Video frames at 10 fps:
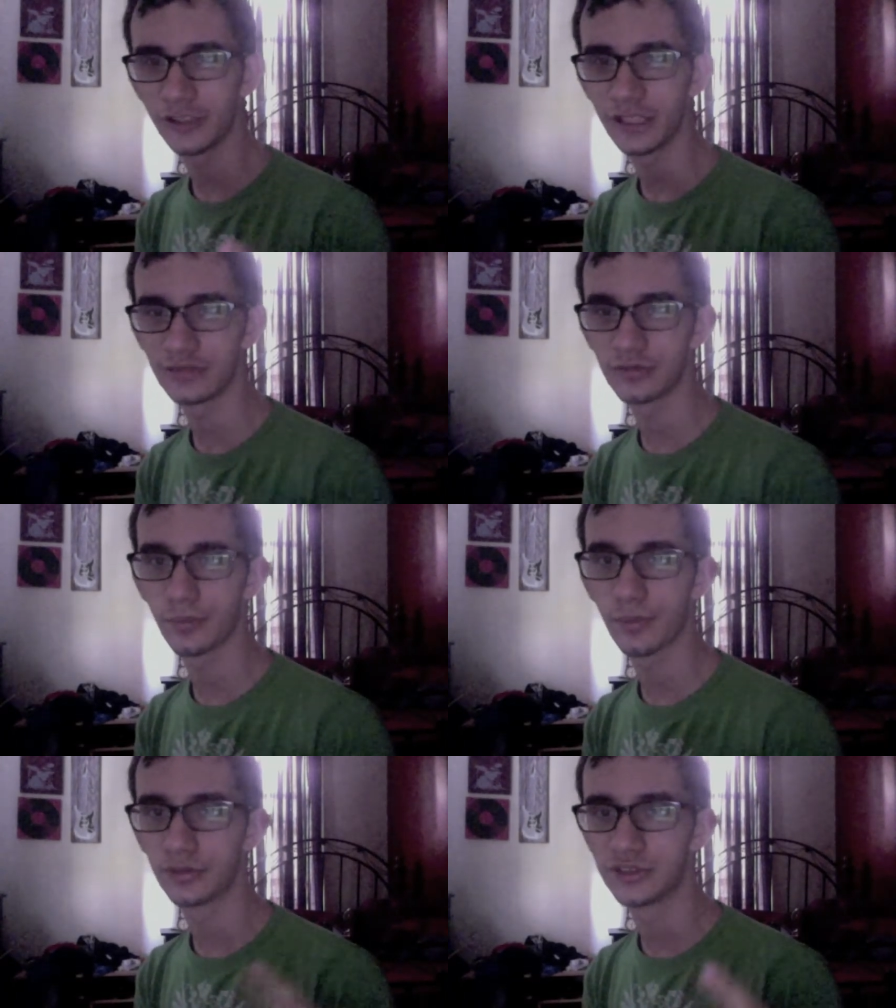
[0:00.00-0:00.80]
that
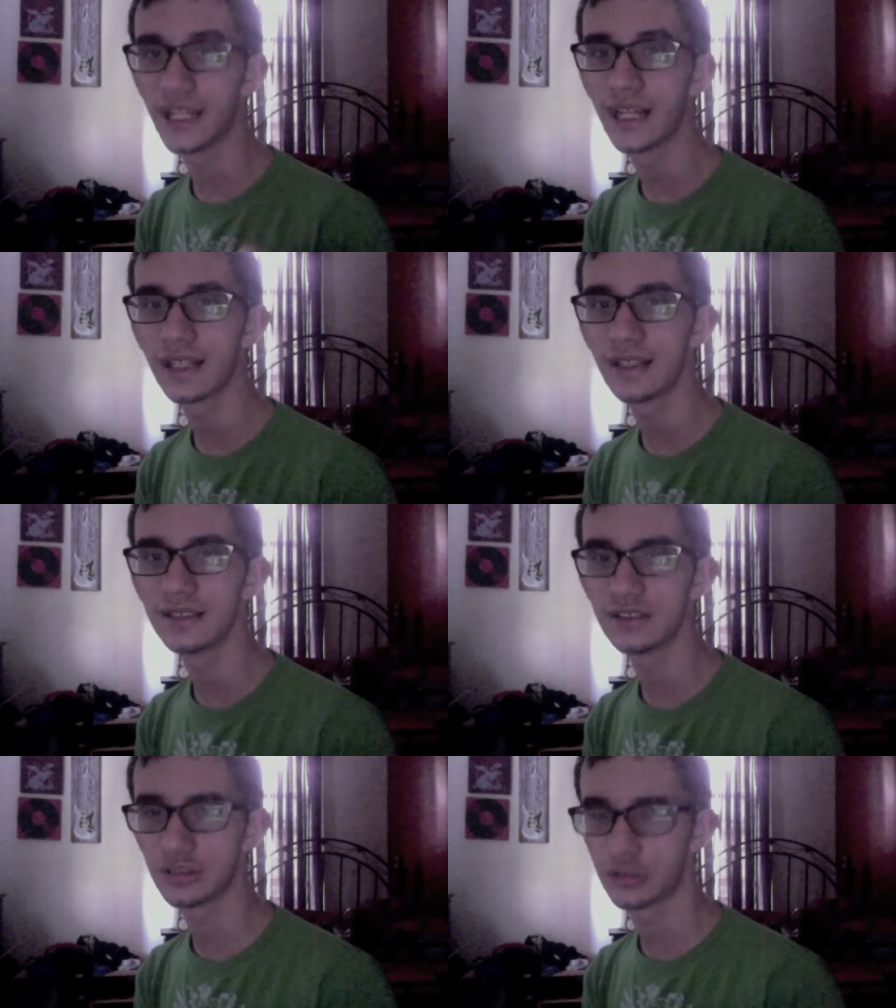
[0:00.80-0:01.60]

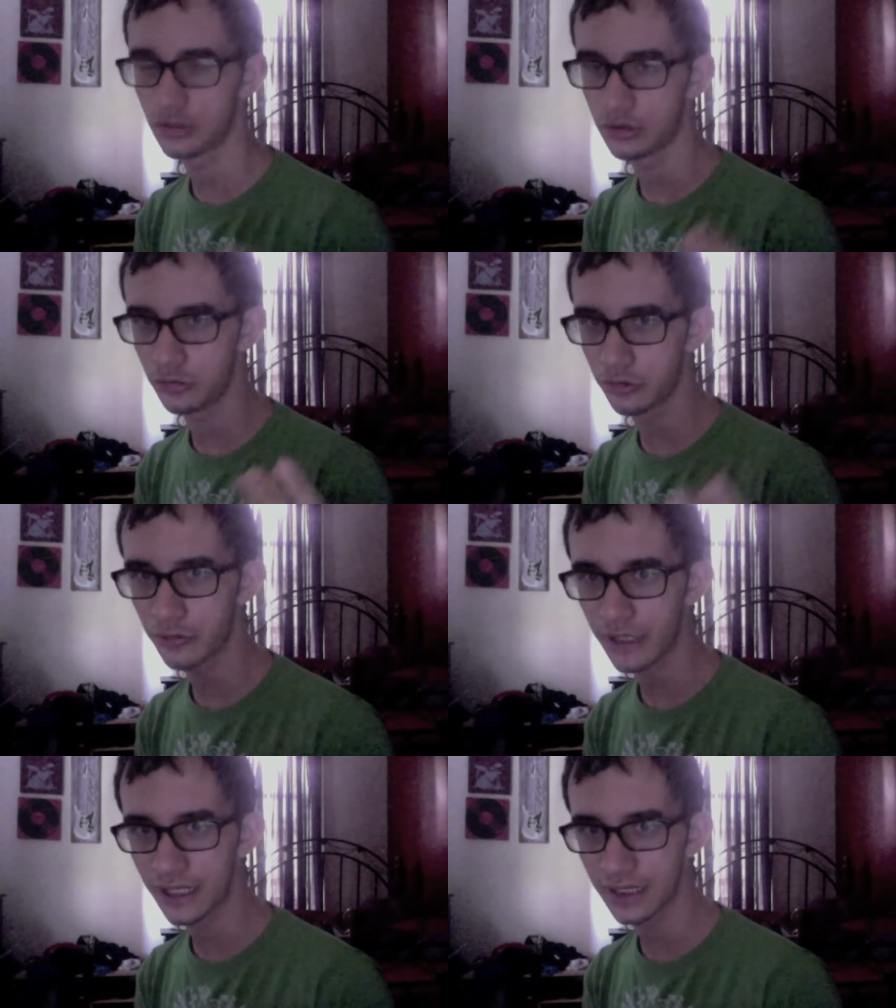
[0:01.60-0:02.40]
protagonist,
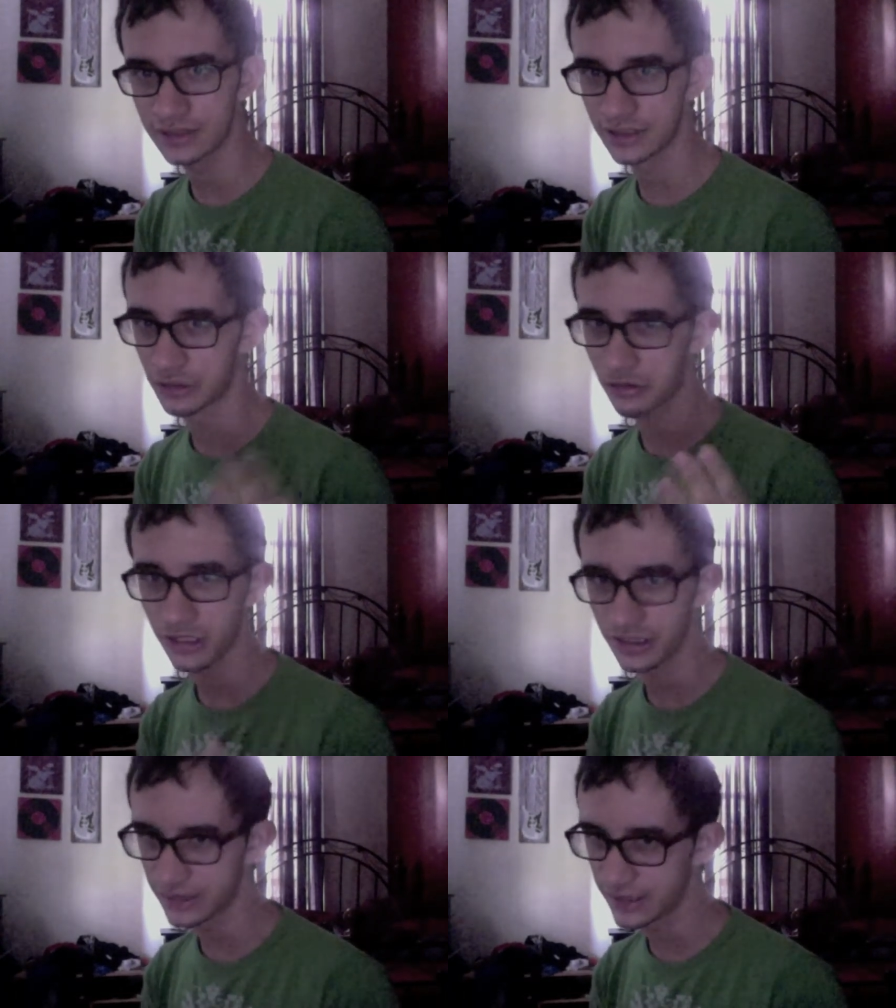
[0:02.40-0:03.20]
deuteragonist, and
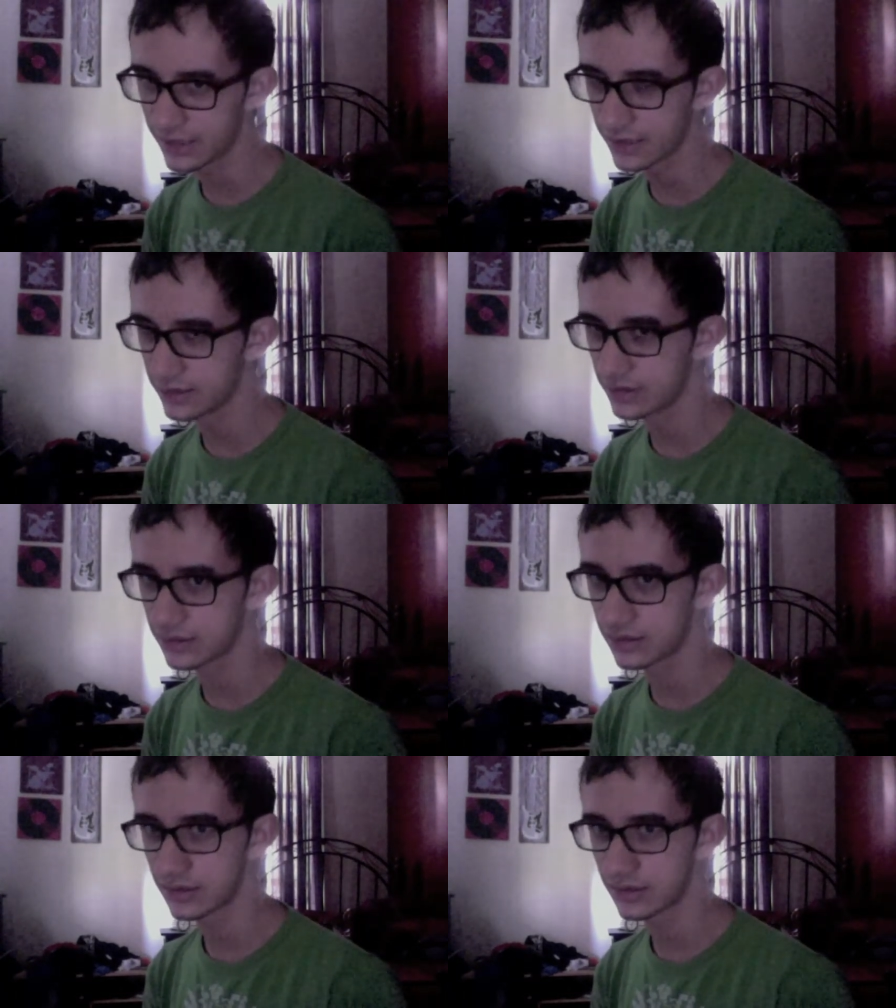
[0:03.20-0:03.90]
tritagonist,